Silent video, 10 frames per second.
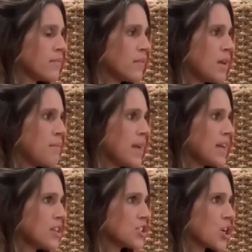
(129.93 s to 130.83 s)
And
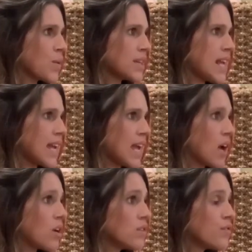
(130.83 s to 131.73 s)
making sure we're
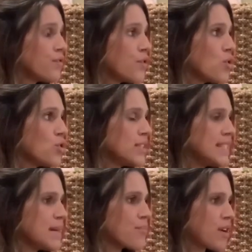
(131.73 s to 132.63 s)
taking full
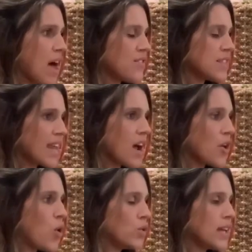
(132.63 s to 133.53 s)
deep breaths and
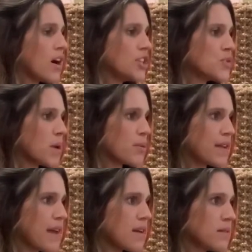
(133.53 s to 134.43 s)
not holding on to our
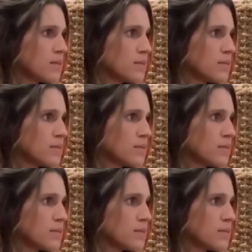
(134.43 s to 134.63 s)
breathing.